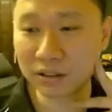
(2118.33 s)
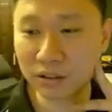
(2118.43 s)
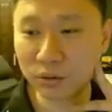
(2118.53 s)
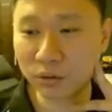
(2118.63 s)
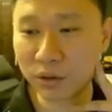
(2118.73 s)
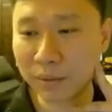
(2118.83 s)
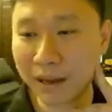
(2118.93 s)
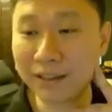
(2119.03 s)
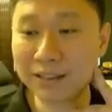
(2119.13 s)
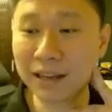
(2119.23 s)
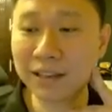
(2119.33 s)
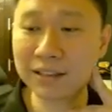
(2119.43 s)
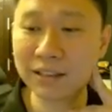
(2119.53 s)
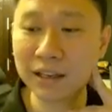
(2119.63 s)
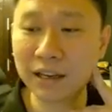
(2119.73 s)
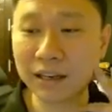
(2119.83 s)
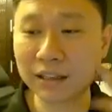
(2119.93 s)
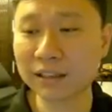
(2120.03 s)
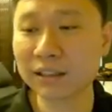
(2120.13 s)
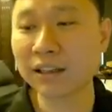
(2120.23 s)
Oh crap. At least I think